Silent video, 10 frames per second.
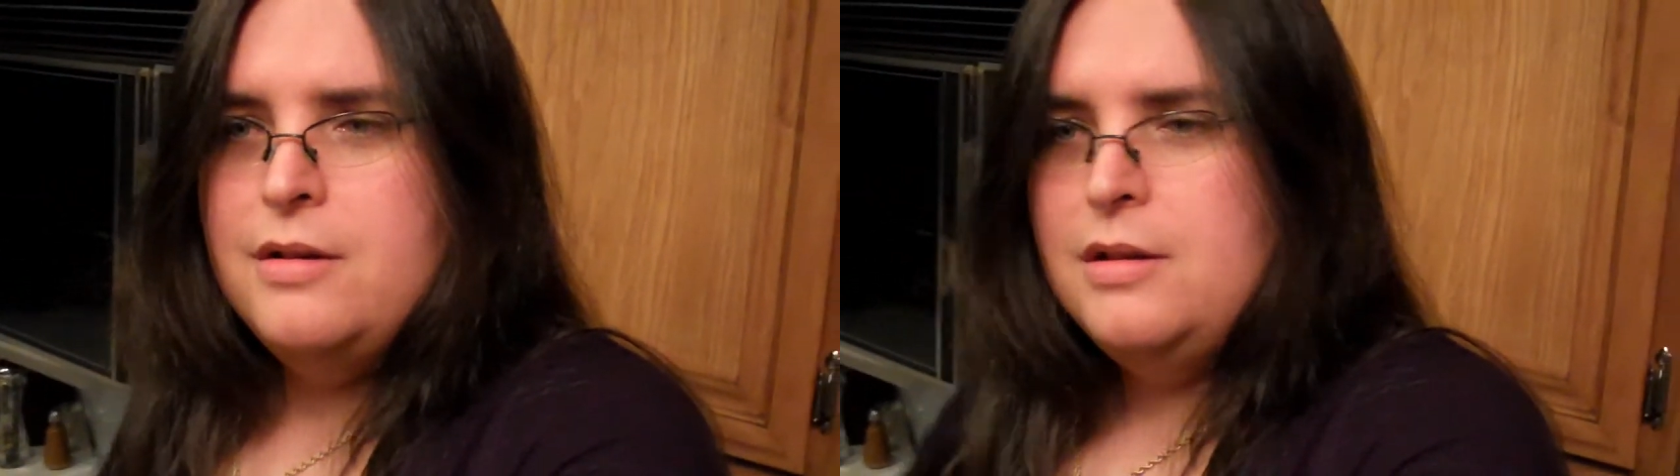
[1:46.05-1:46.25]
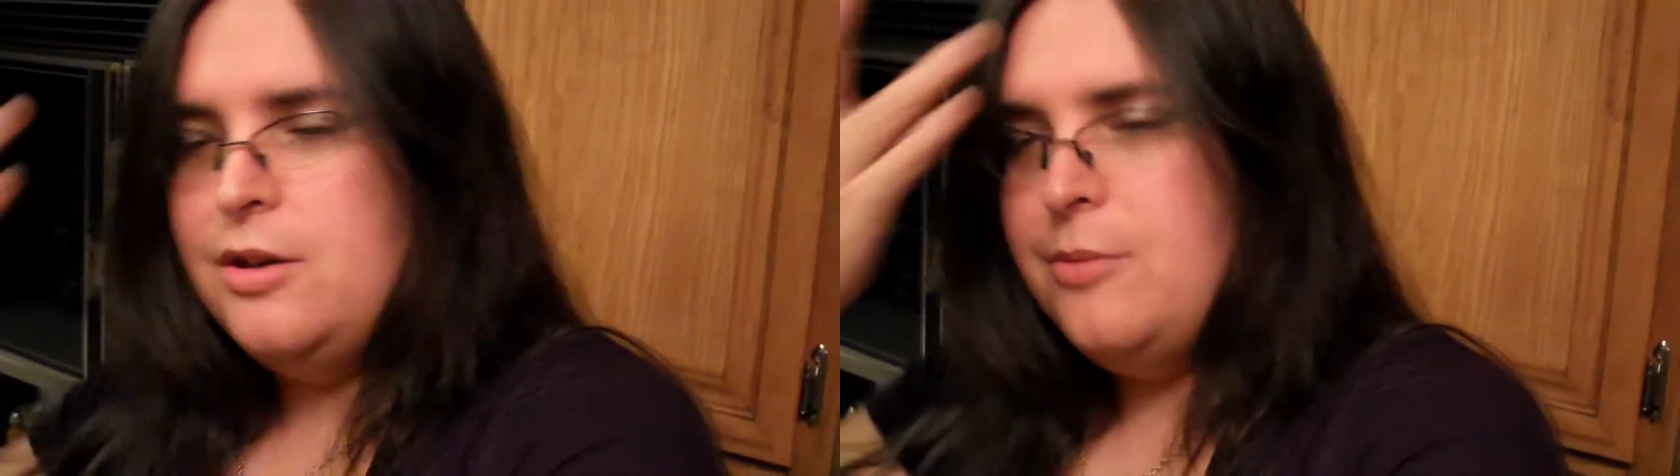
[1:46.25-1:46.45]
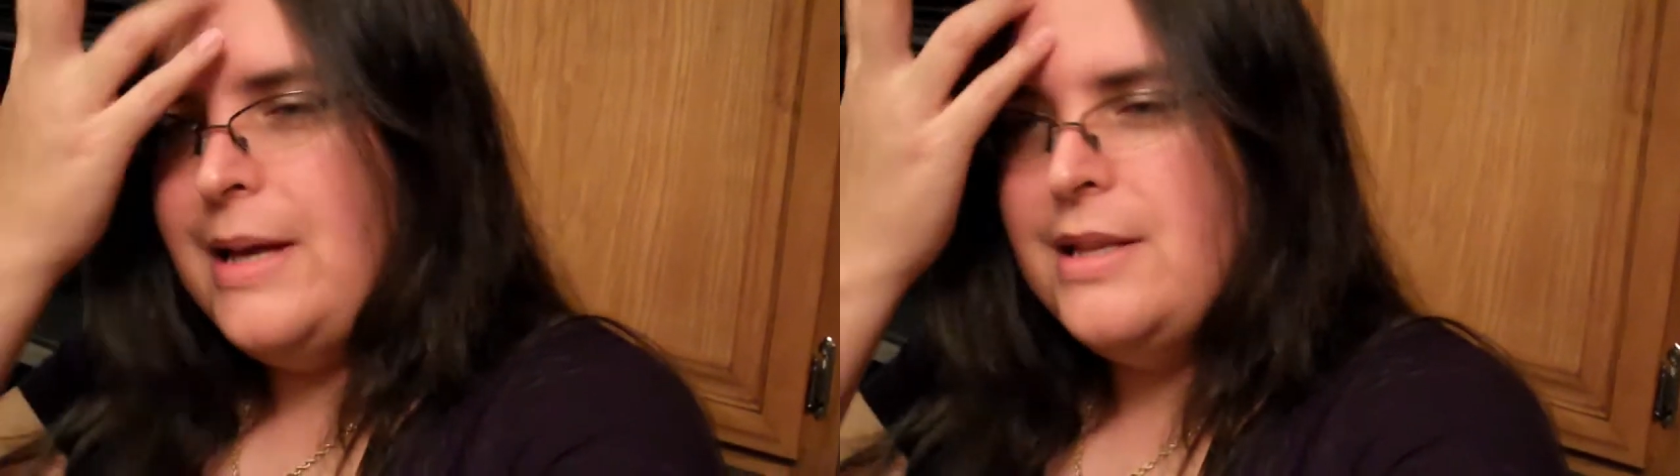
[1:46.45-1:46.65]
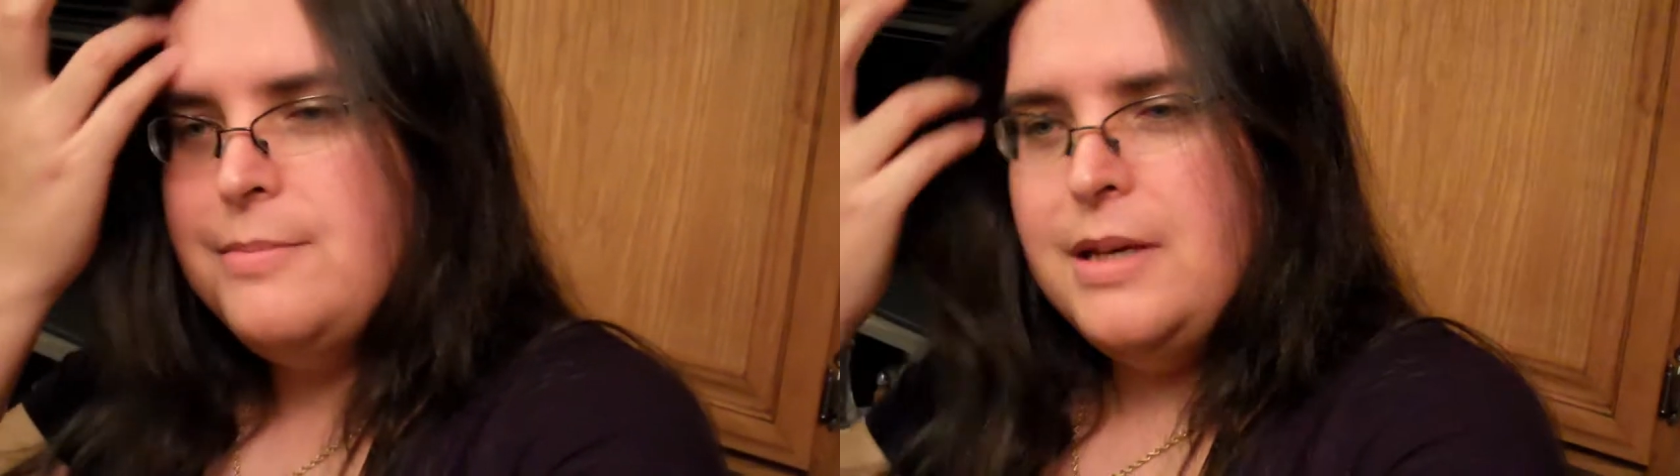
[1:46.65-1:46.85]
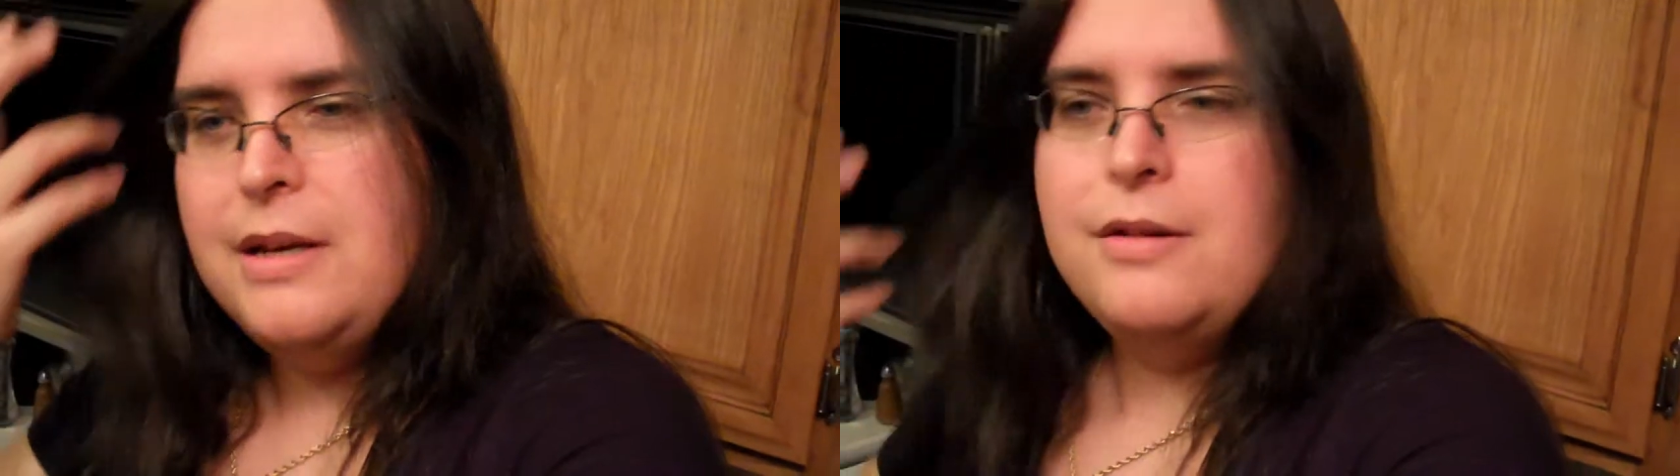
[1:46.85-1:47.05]
Little man's
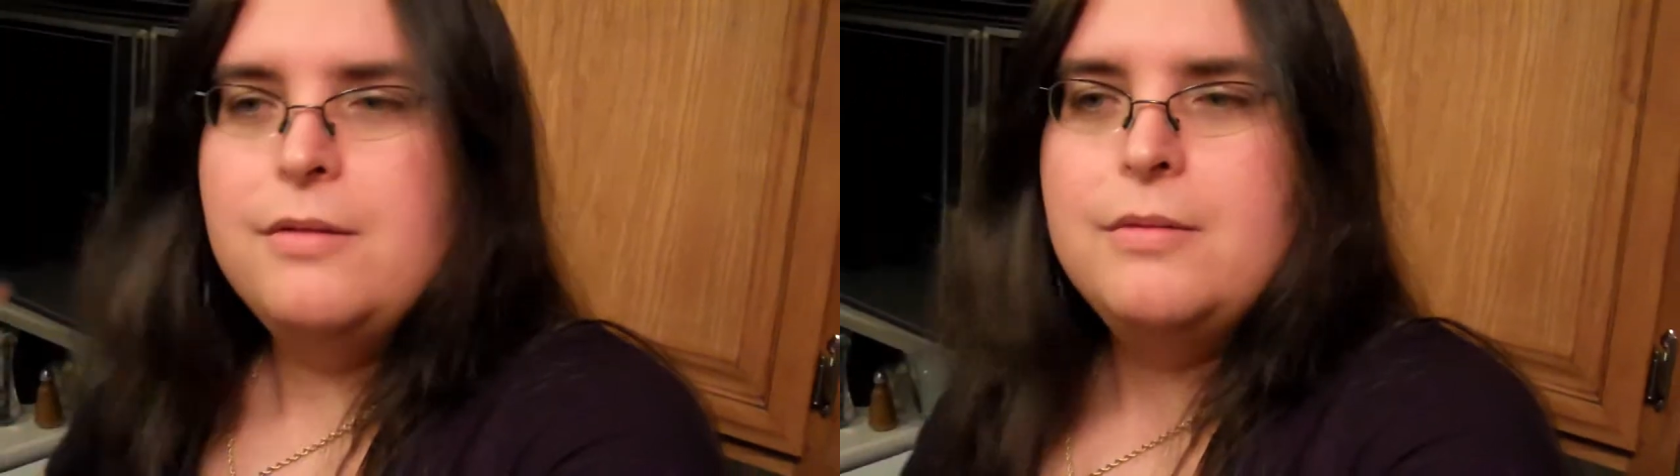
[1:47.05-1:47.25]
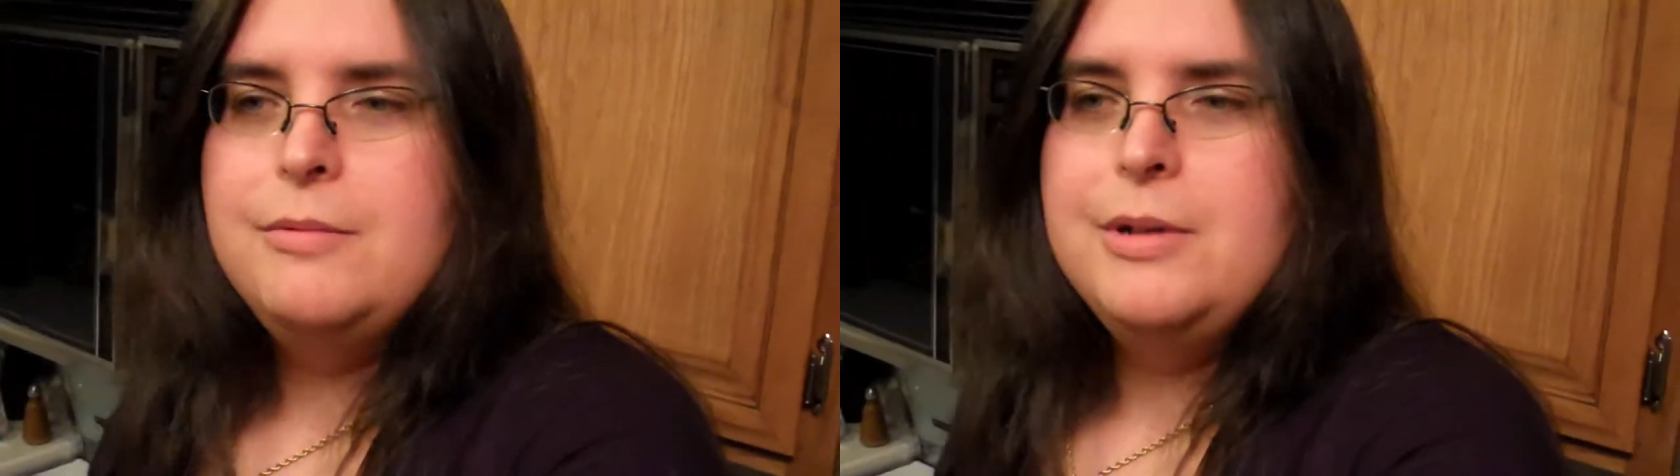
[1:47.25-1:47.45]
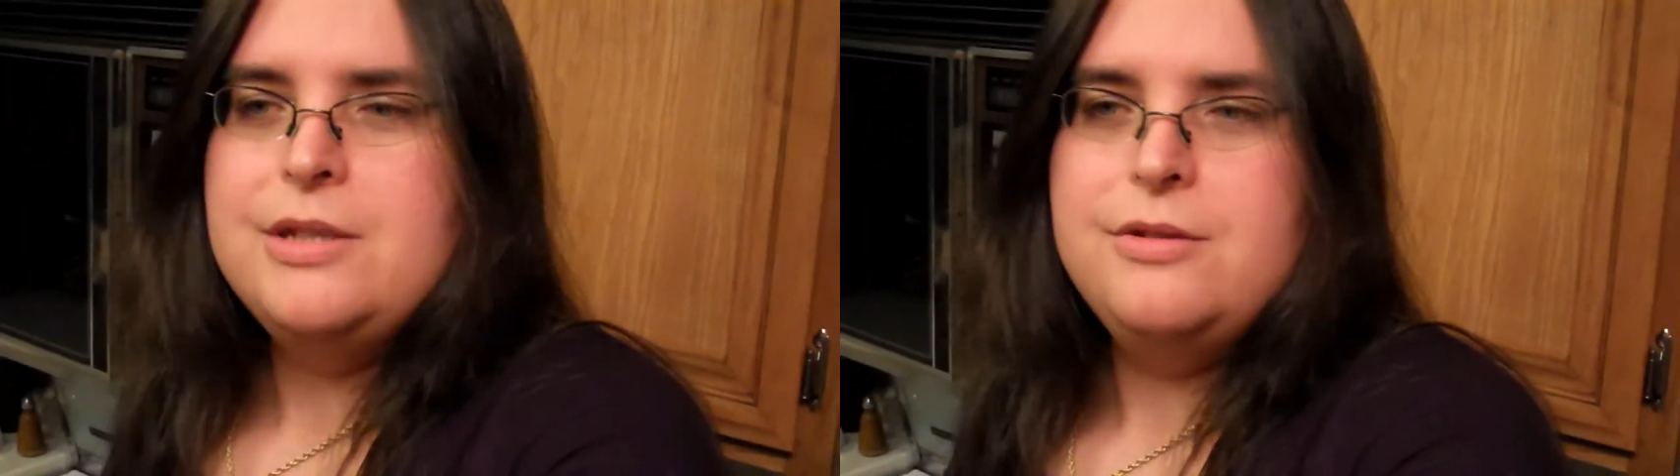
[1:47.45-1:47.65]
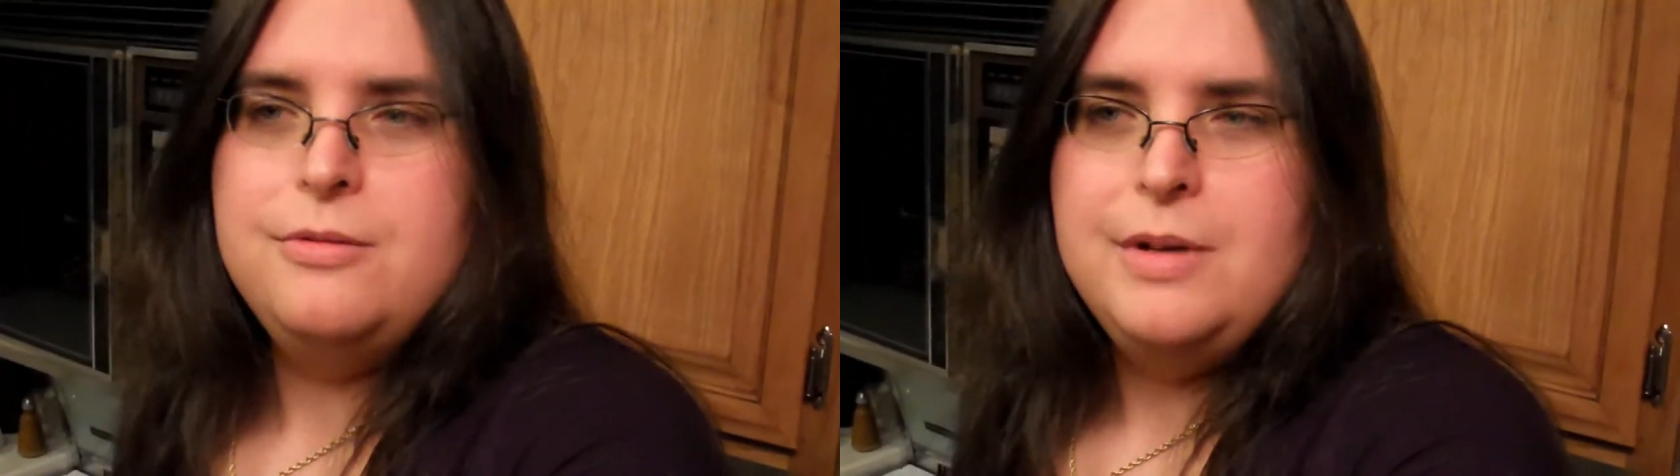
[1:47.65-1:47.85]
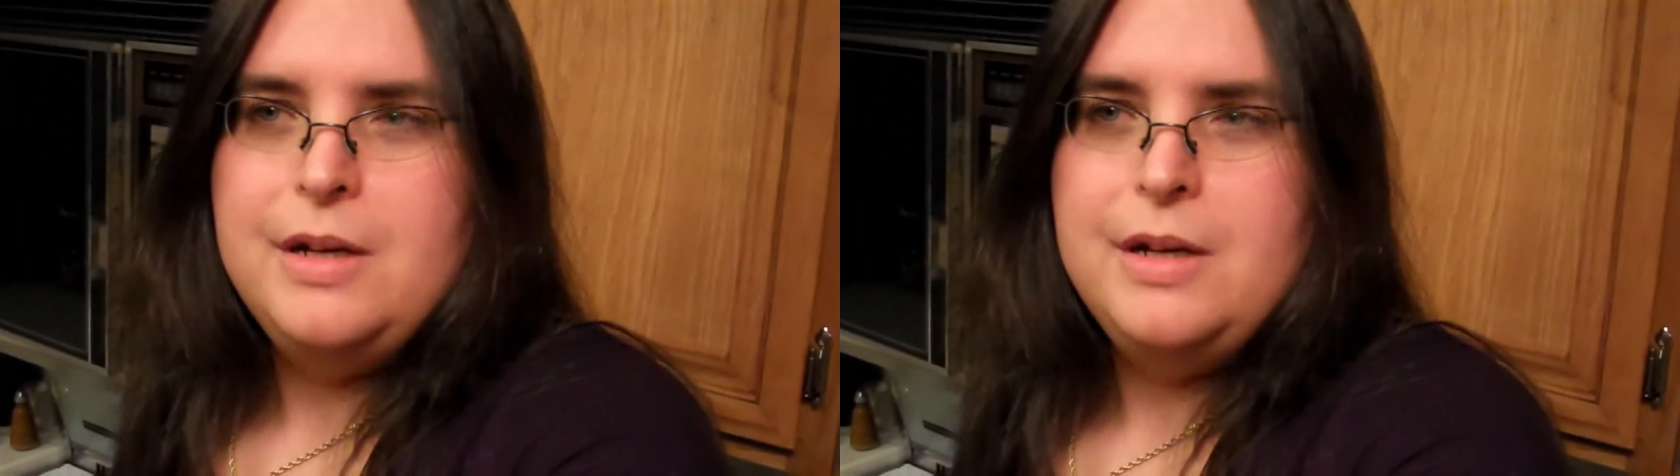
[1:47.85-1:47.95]
been here. We went to